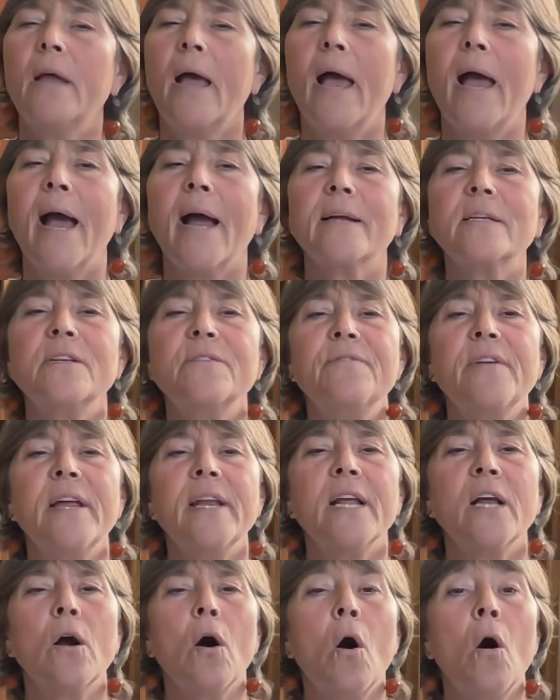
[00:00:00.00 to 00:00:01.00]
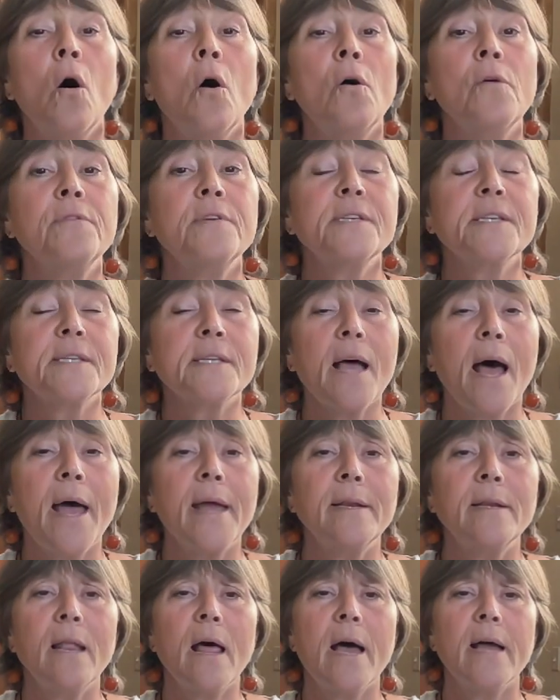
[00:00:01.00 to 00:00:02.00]
Activating all the
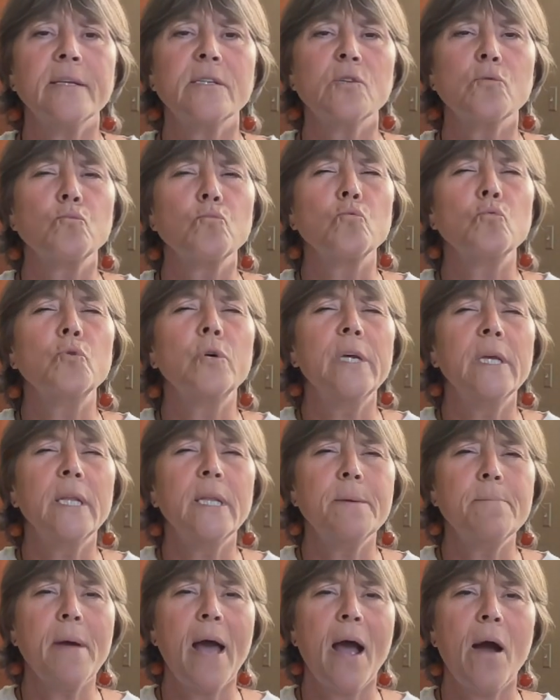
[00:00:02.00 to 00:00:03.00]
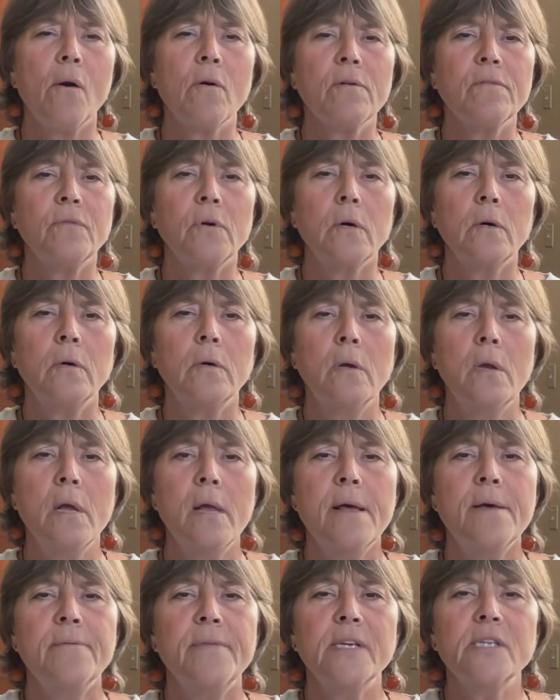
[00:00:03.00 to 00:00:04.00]
sidelines, really powerful.
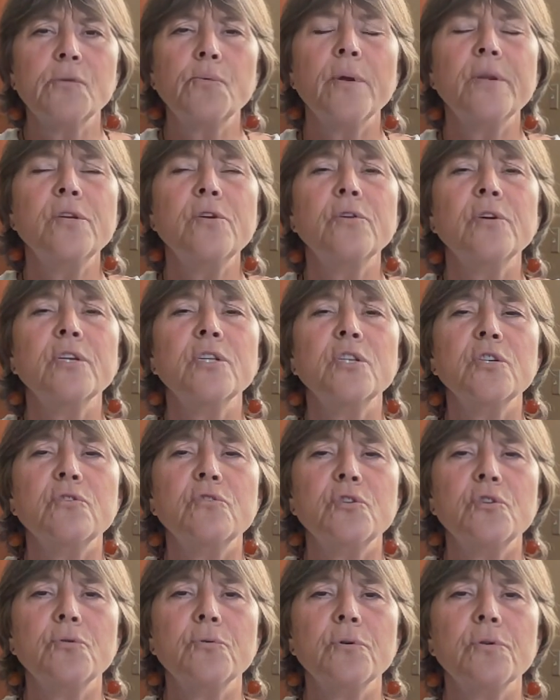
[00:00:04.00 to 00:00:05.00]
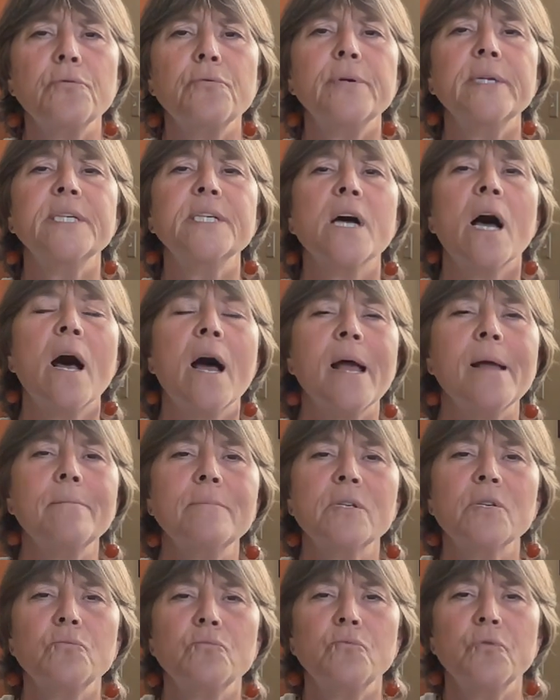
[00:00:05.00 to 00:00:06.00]
This one you can do 2 or 3
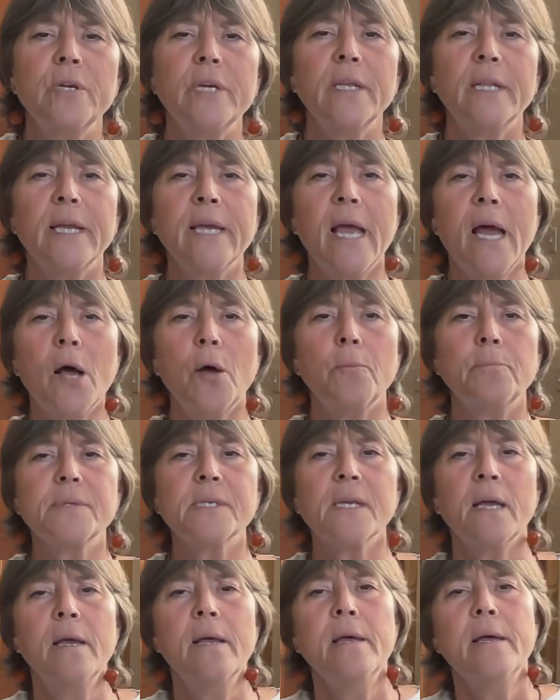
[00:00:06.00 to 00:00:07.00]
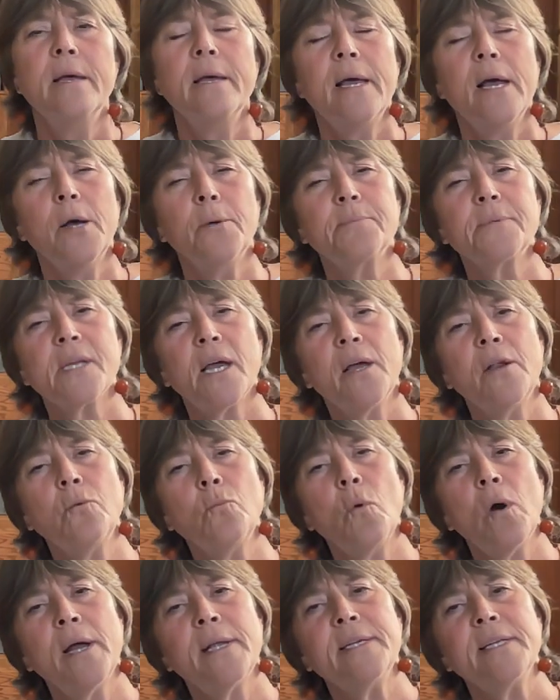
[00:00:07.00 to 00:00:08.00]
times, really helps. Helps
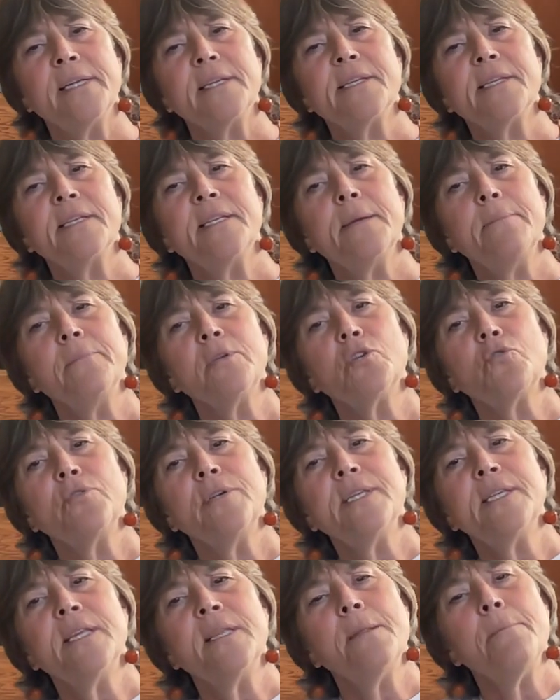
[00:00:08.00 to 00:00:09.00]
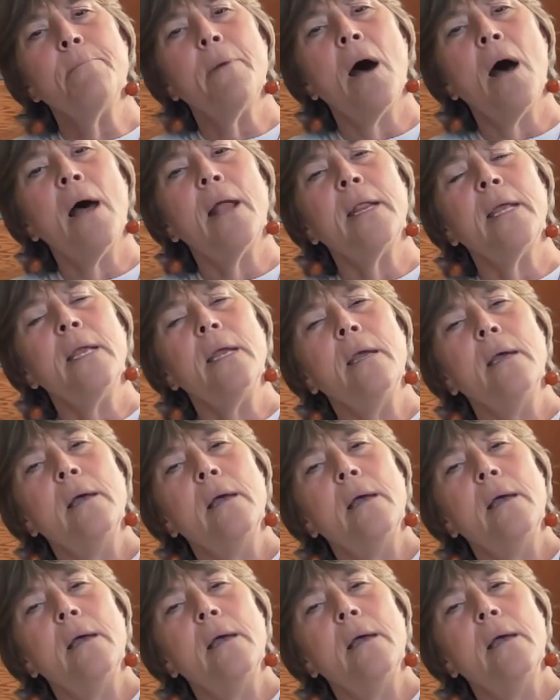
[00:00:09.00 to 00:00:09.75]
unwind asymmetries in the body